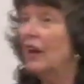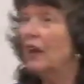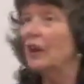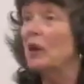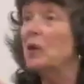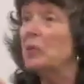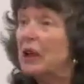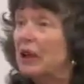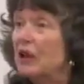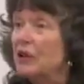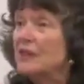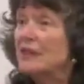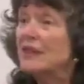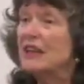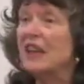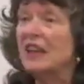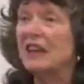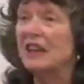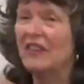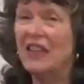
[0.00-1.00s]
You know, because
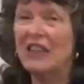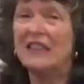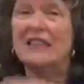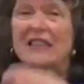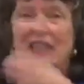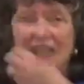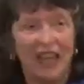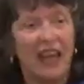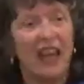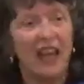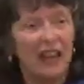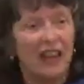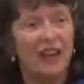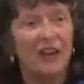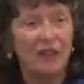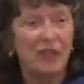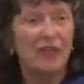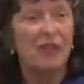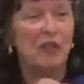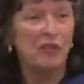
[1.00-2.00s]
they're scared of the